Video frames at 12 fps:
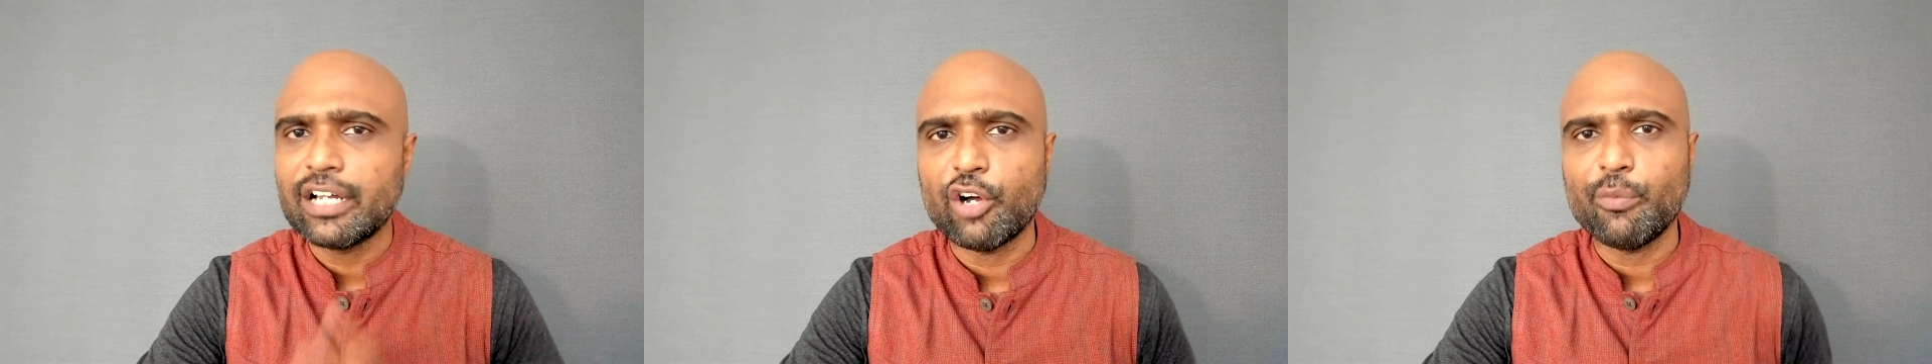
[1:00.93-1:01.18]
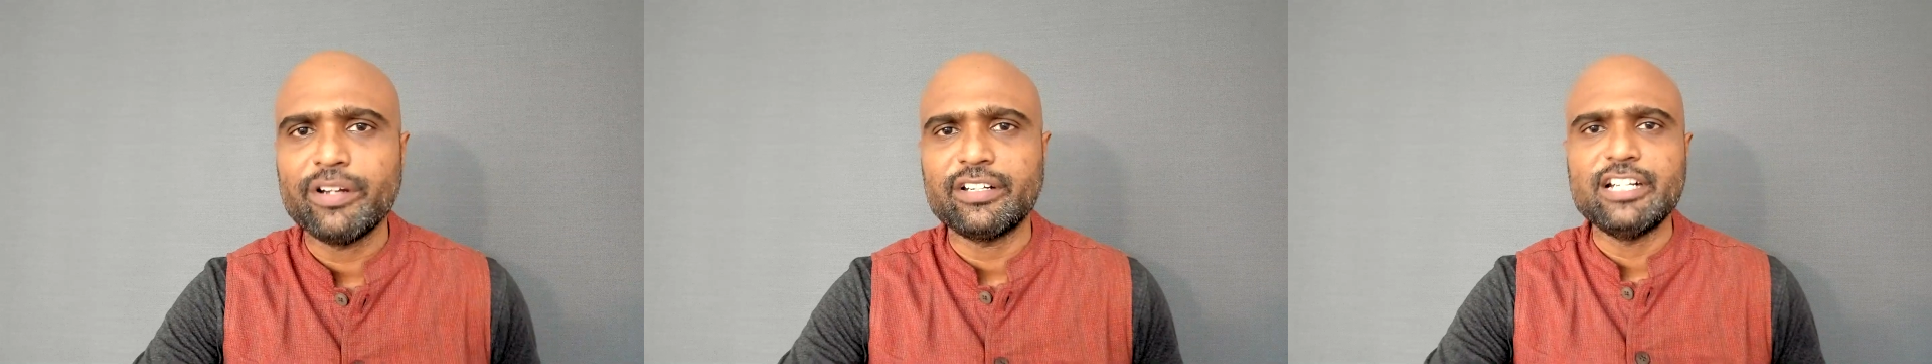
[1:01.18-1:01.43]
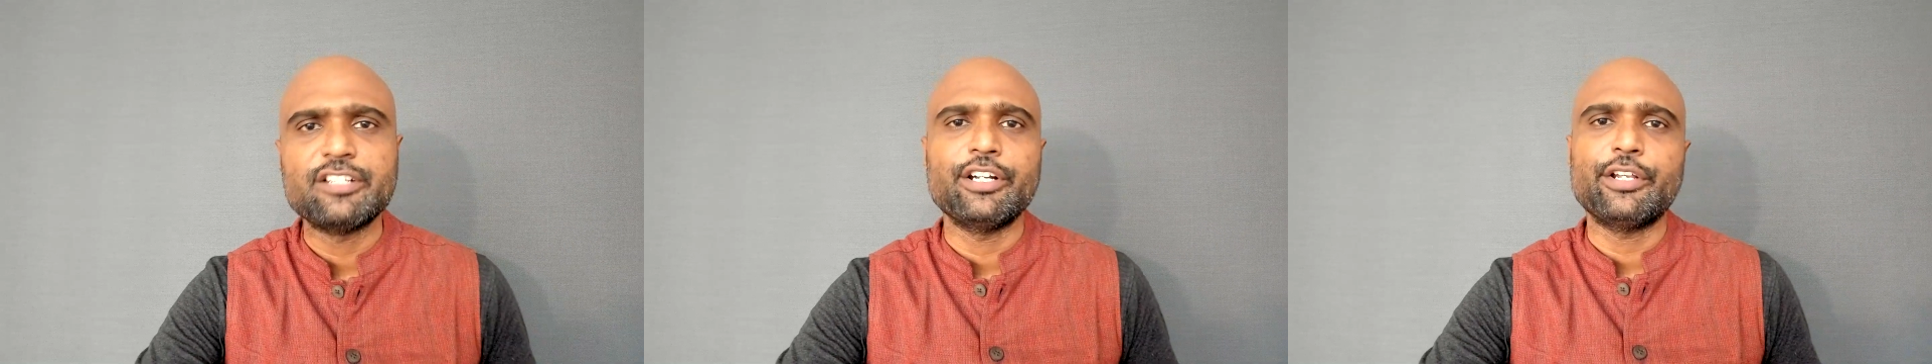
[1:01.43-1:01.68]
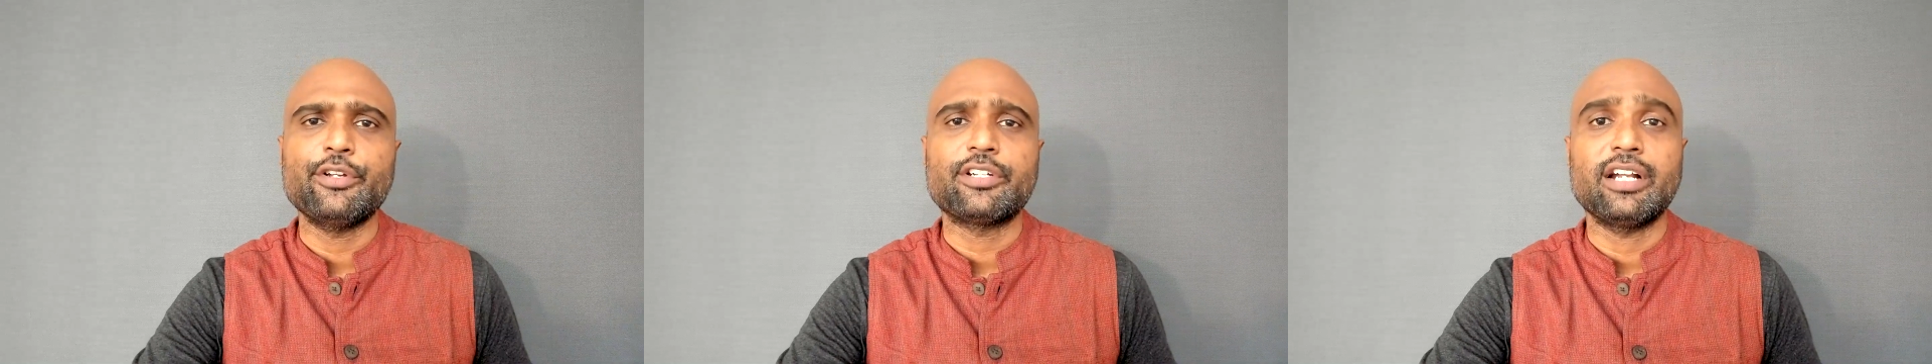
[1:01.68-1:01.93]
government
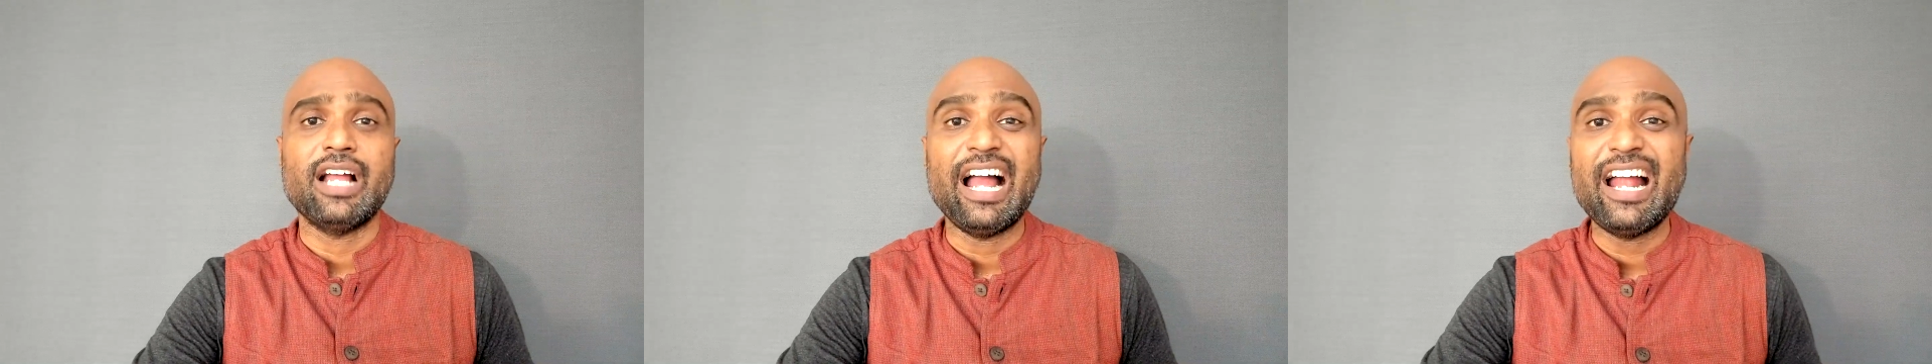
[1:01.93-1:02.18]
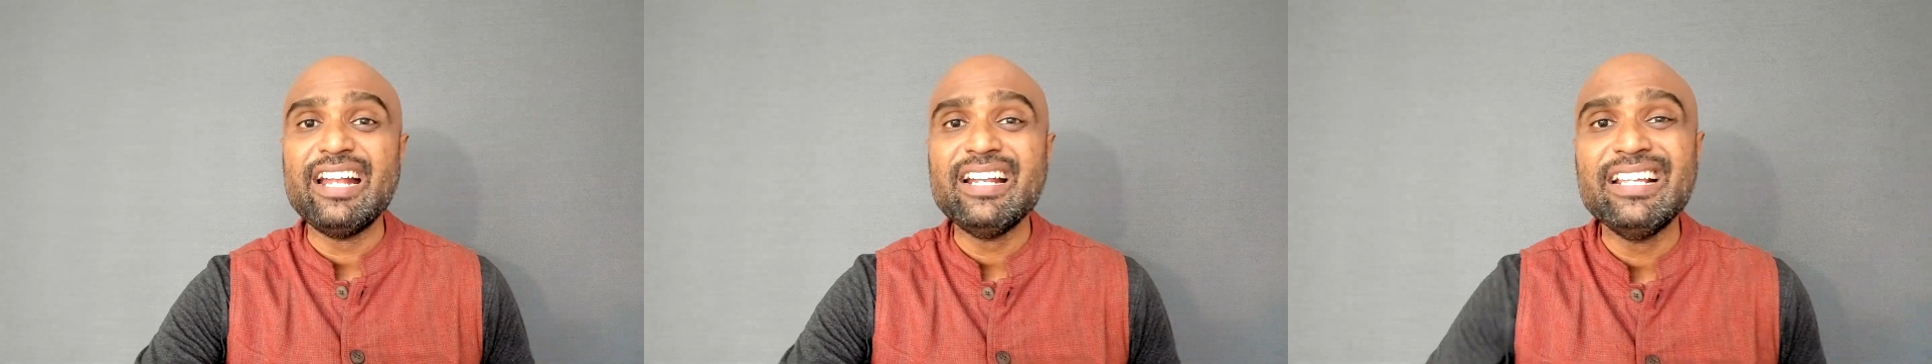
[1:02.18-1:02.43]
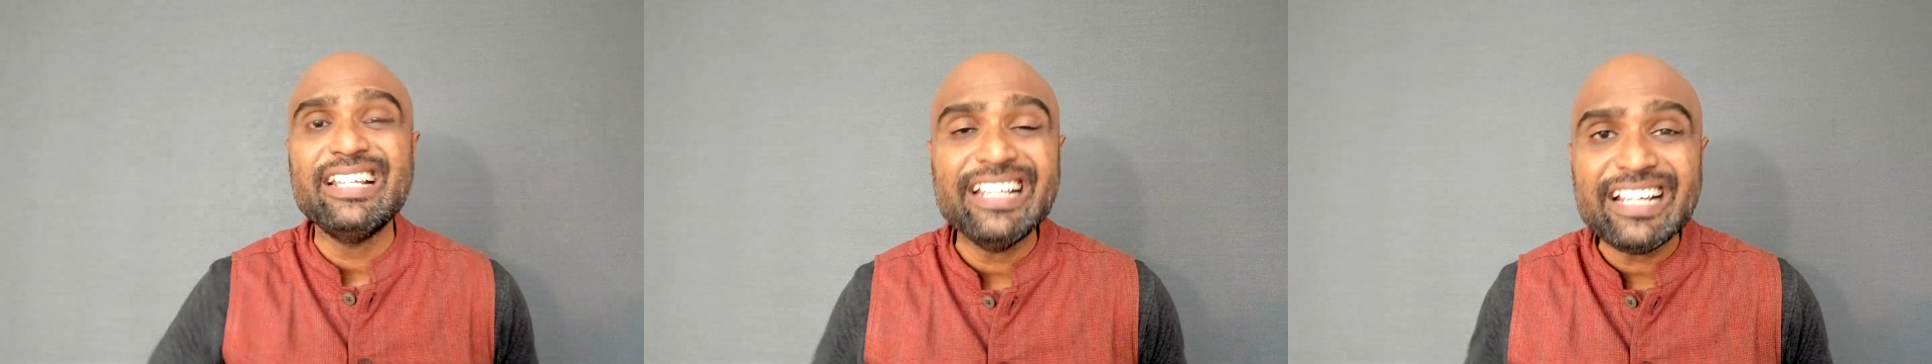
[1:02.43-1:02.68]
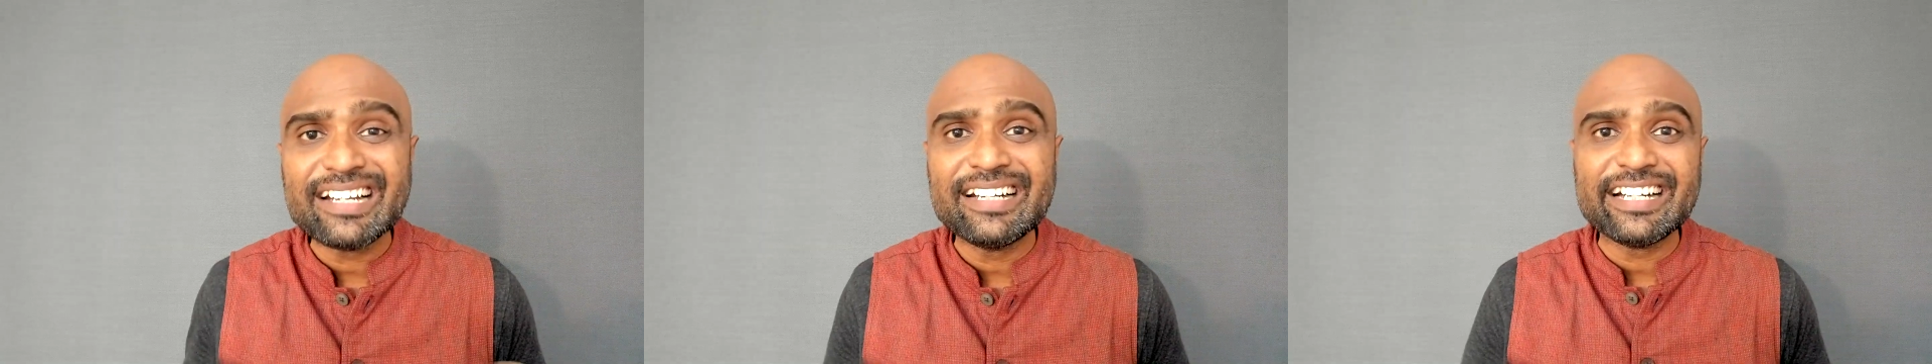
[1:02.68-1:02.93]
institution and
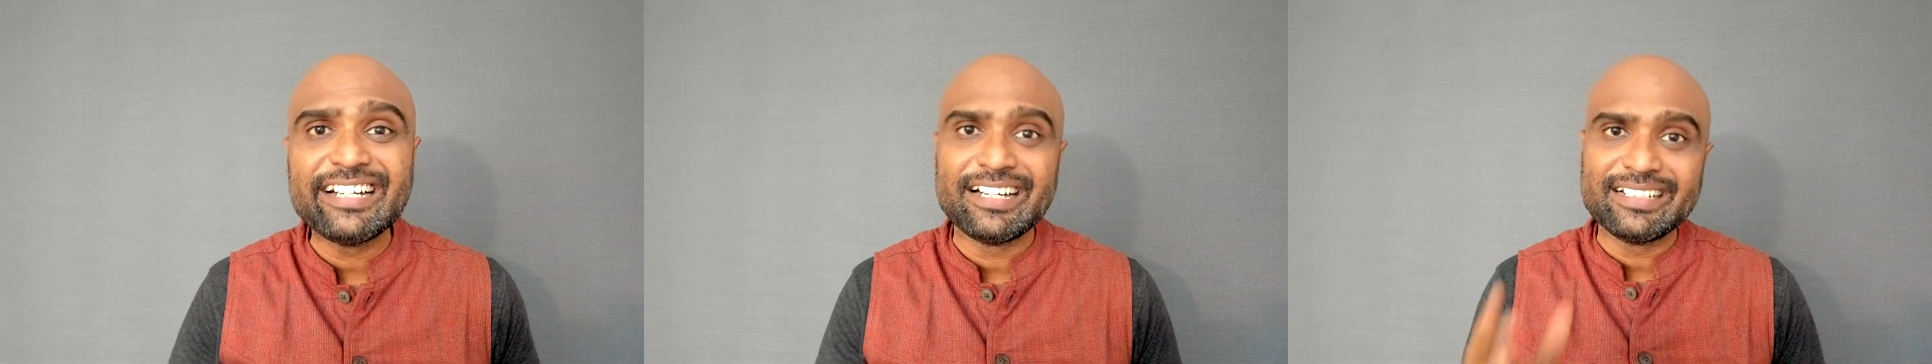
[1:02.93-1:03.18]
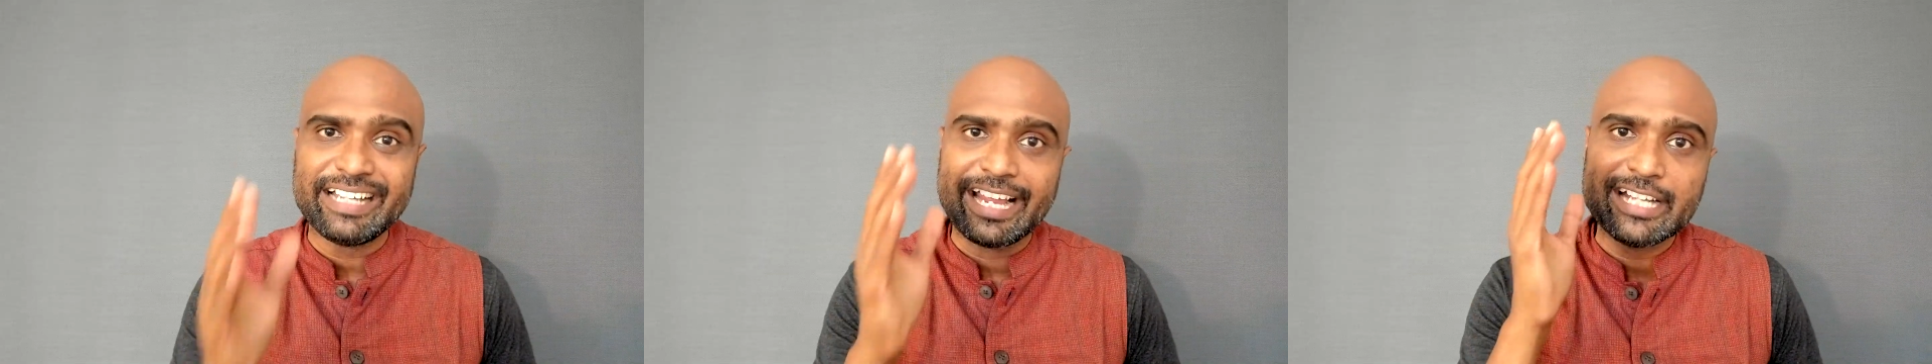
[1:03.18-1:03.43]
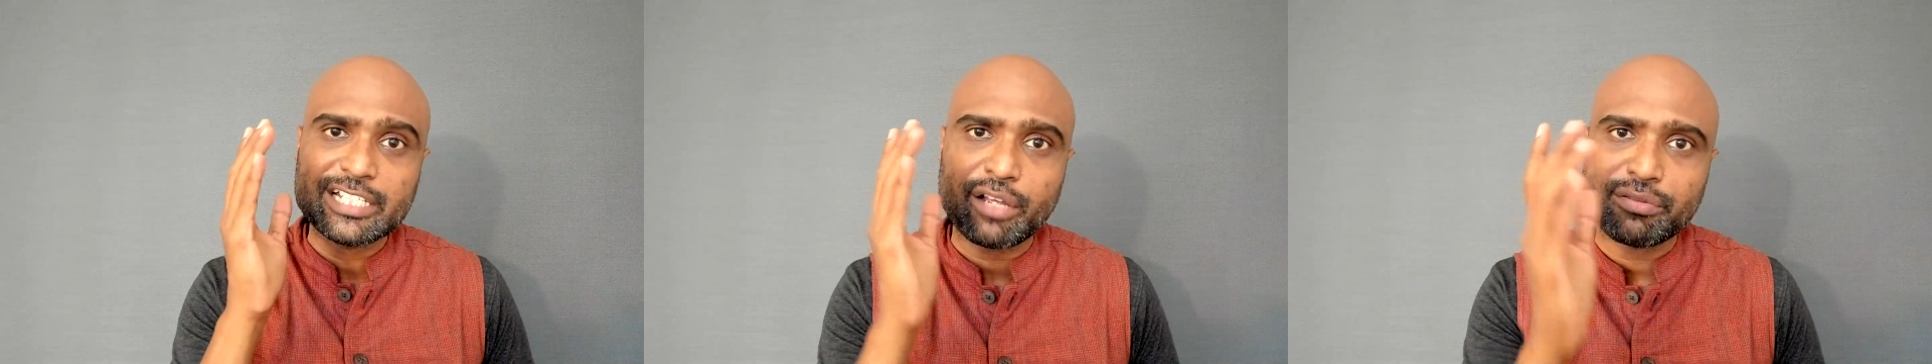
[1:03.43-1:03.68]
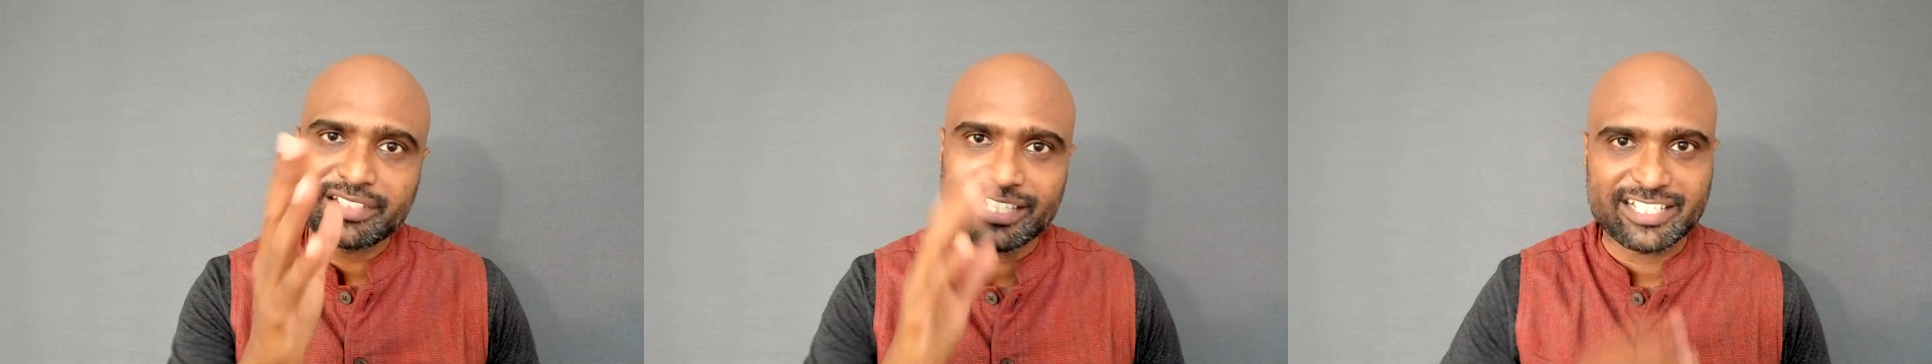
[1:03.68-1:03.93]
he retired at the age
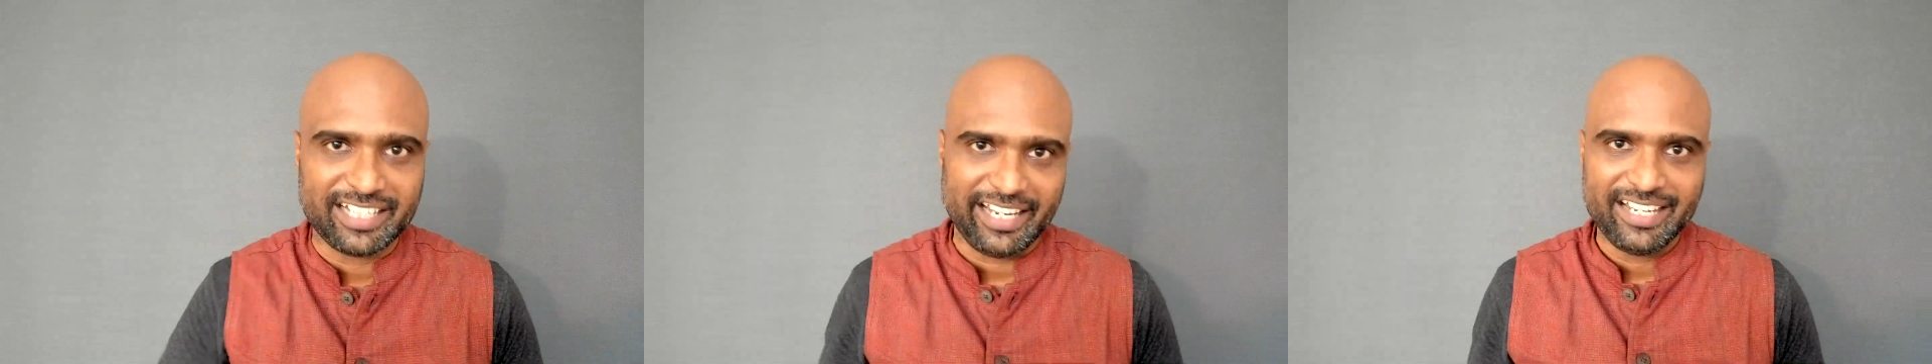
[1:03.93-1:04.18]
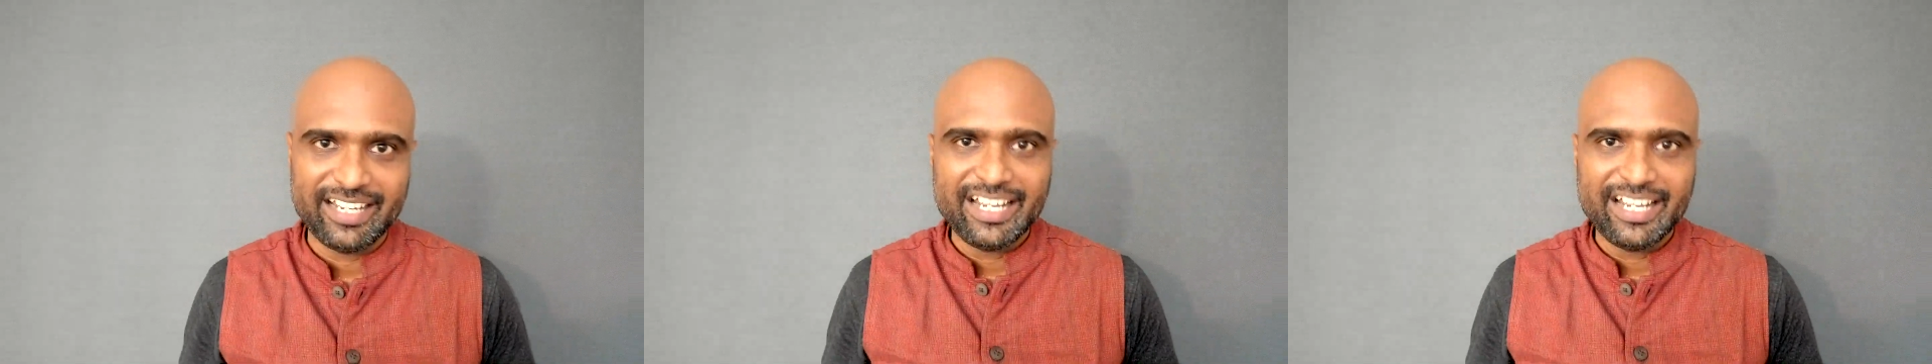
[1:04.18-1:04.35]
of 60.